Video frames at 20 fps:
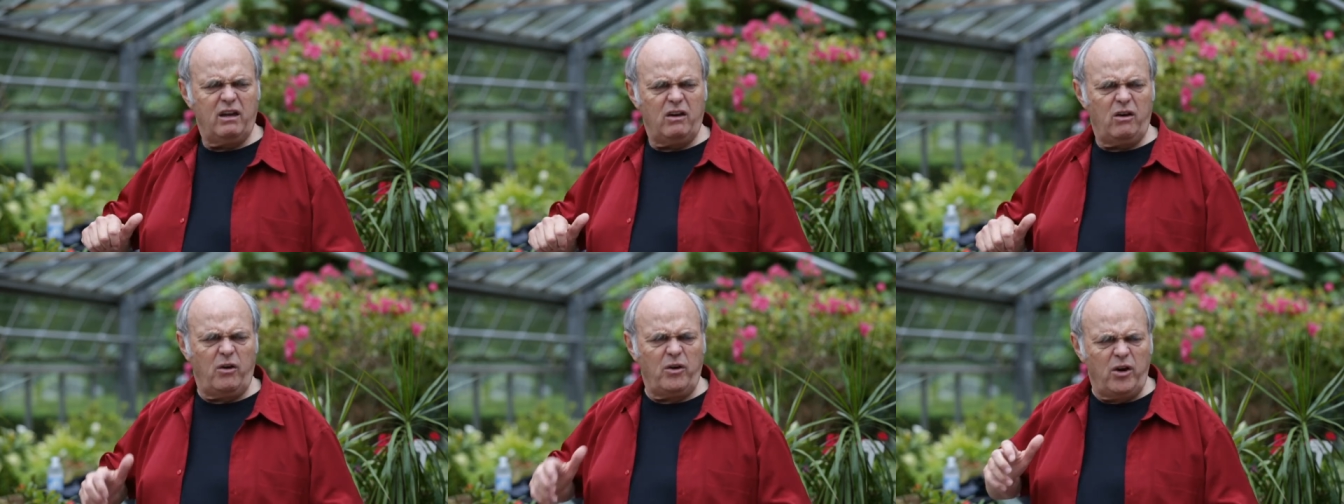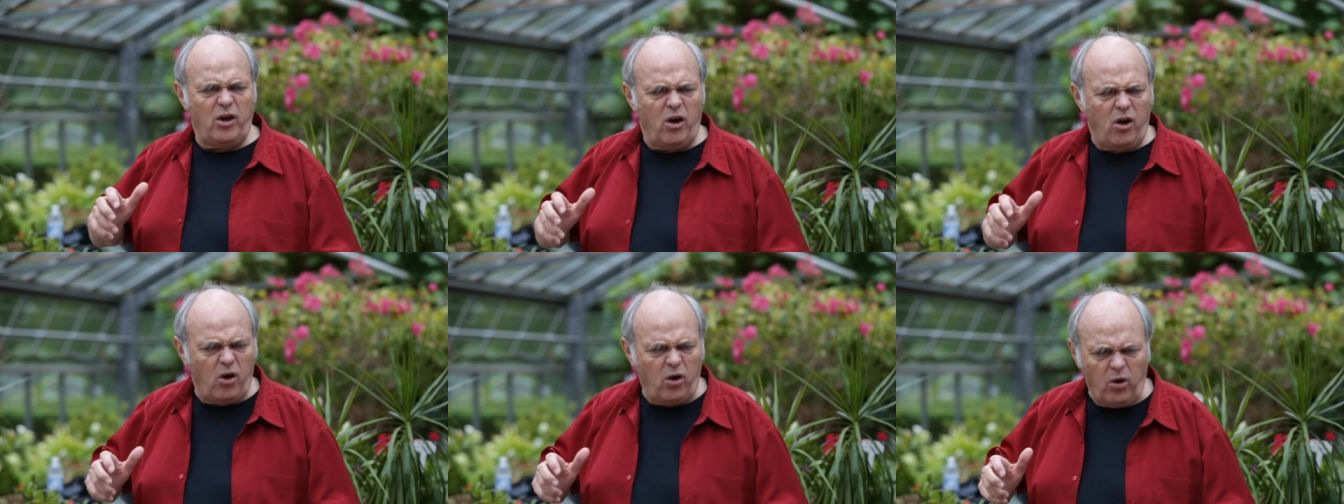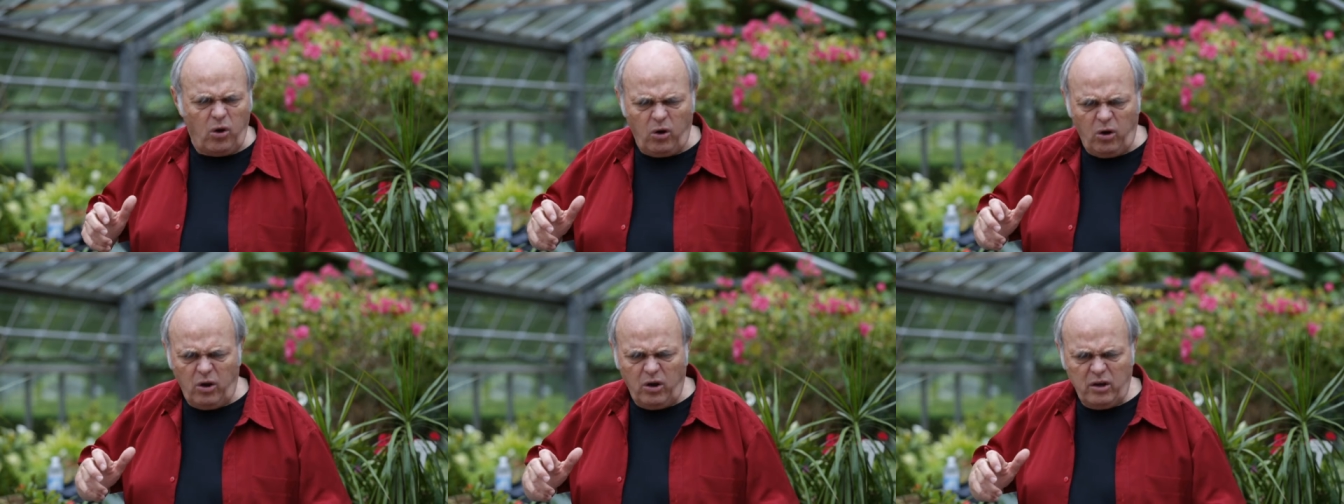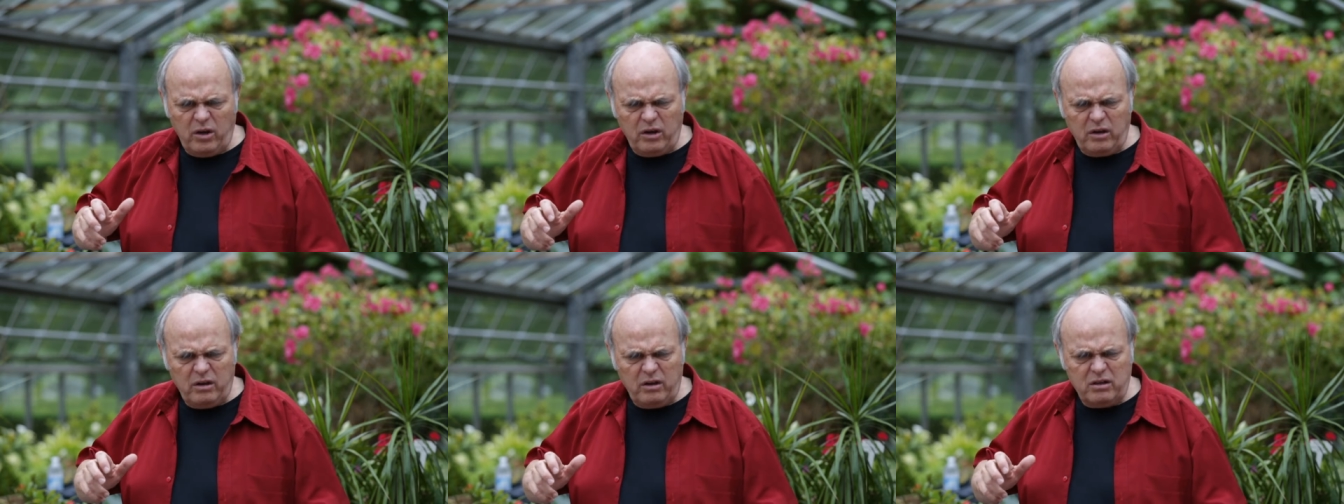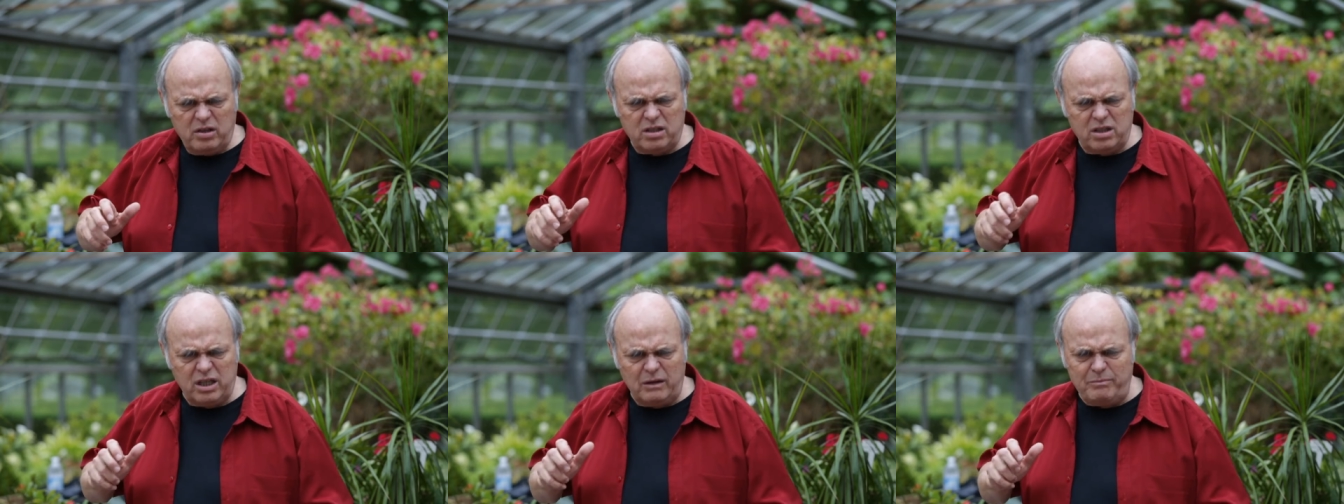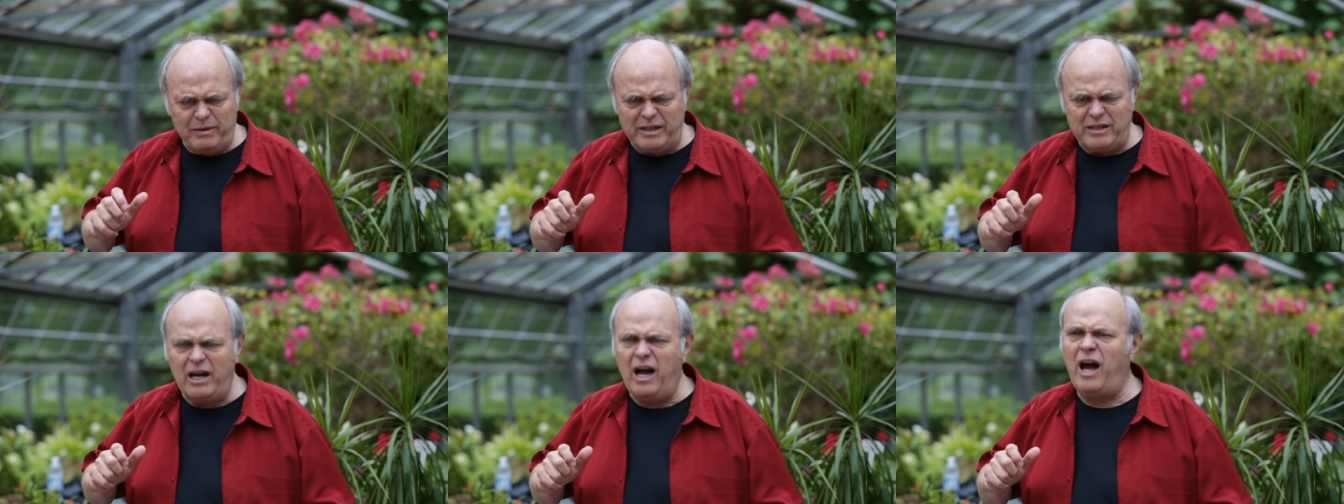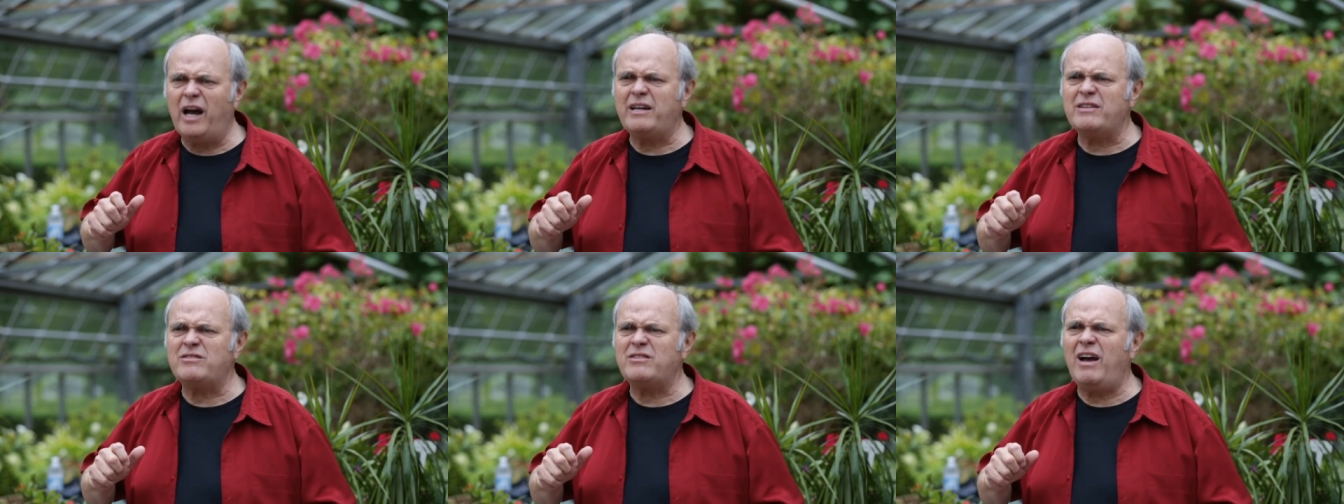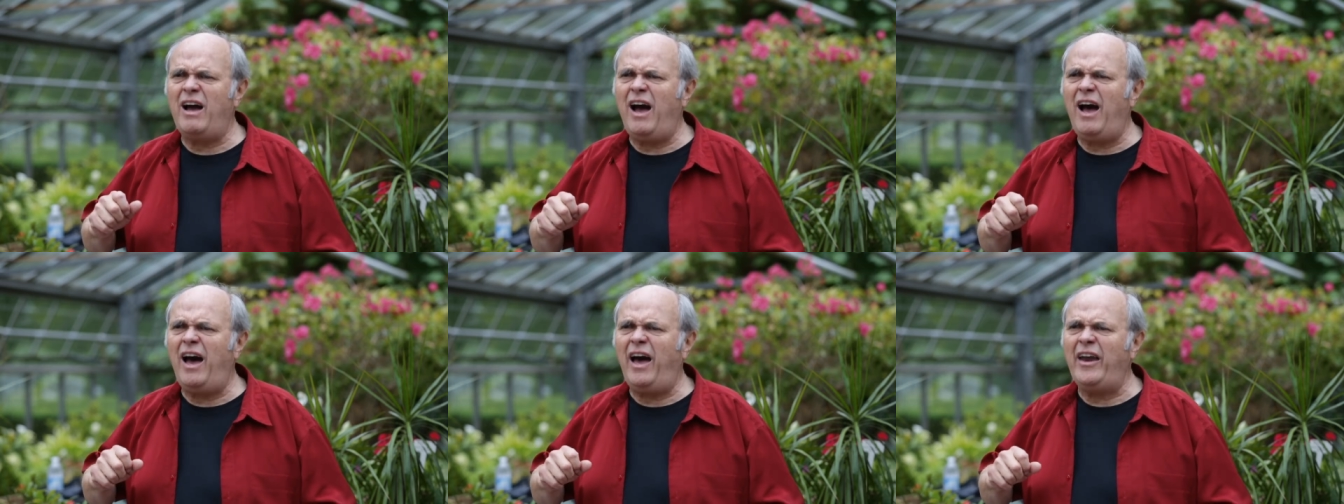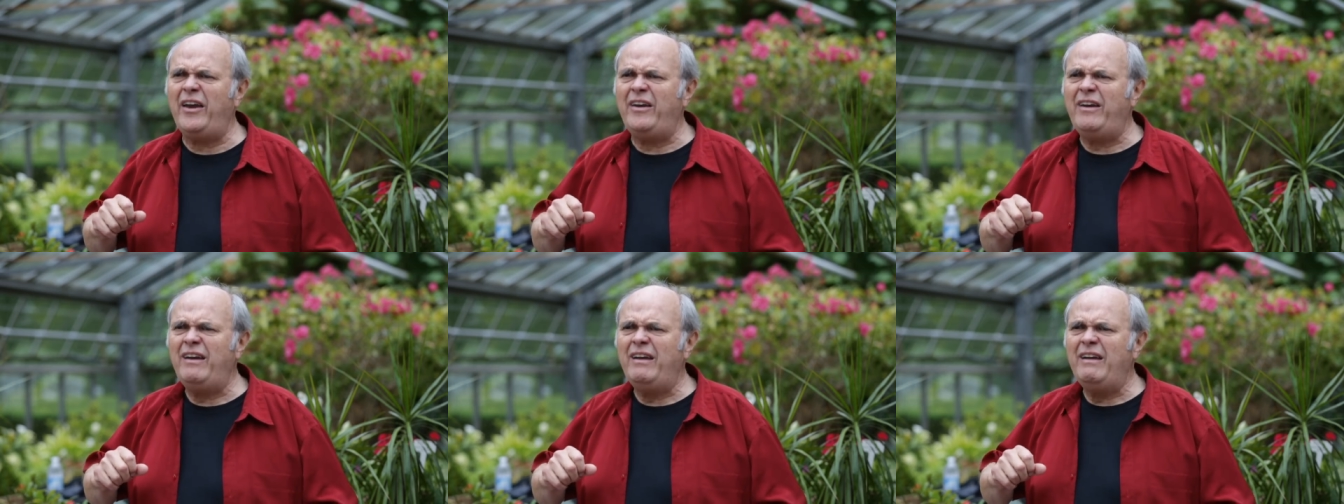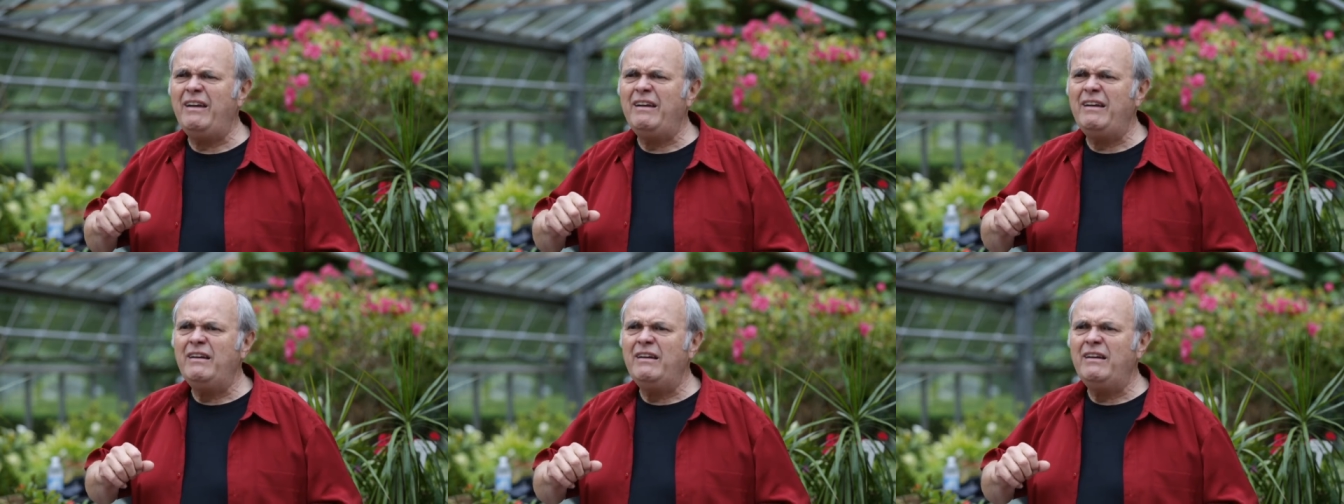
Oh, no, she said, dog is gone.